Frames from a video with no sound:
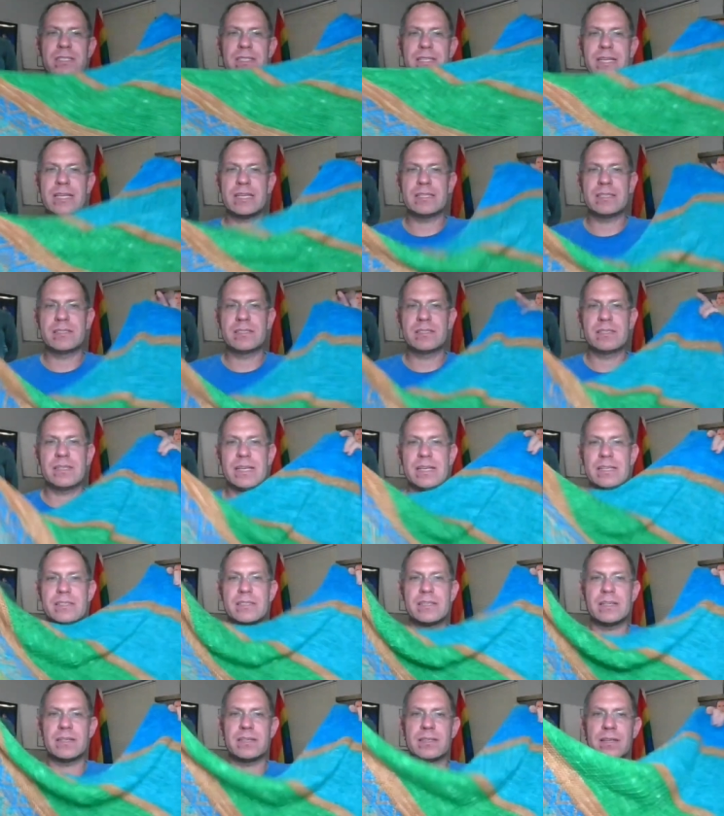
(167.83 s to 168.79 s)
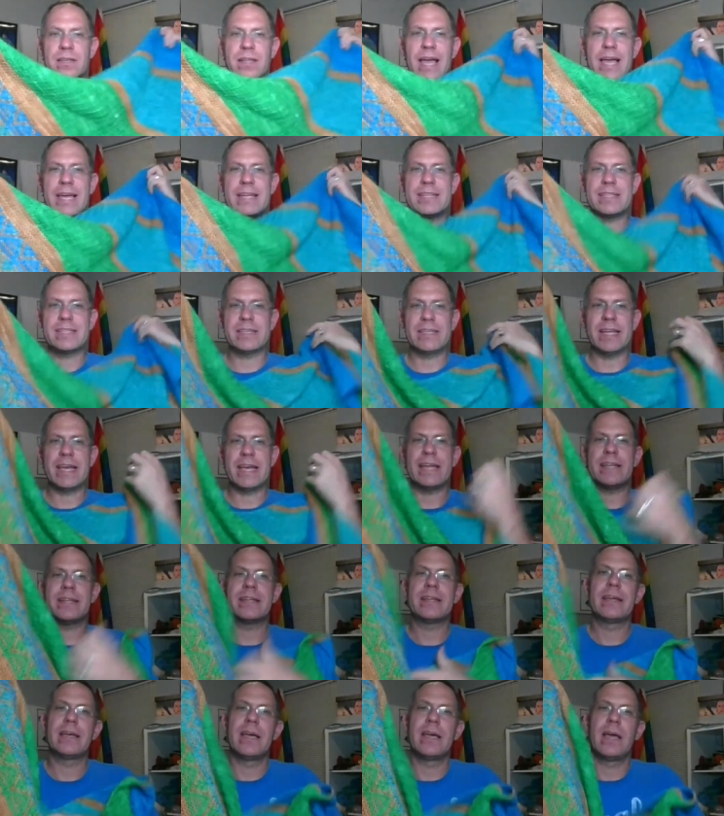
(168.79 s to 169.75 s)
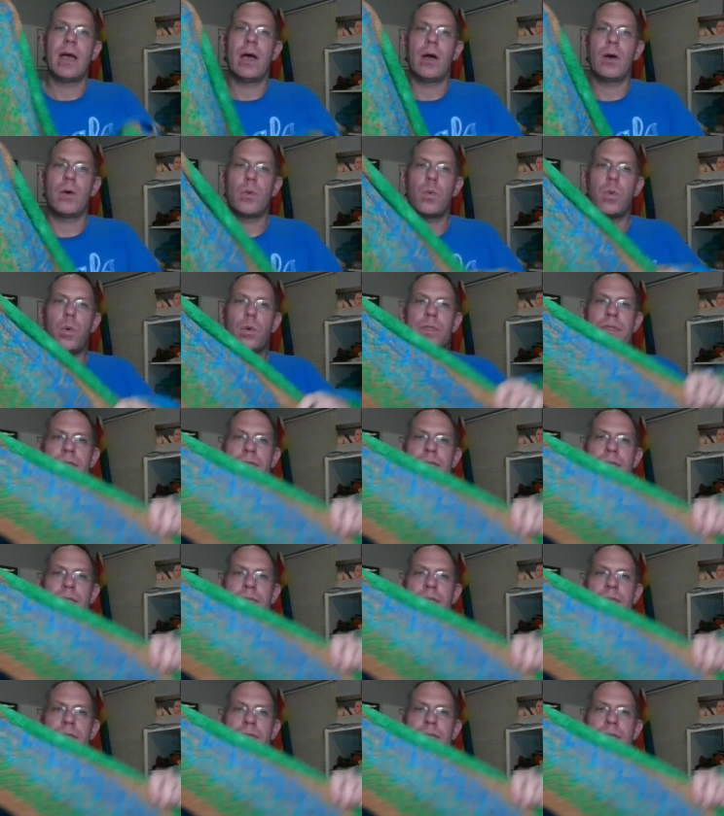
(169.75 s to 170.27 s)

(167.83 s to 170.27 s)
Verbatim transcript: is, it's a delight to knit. The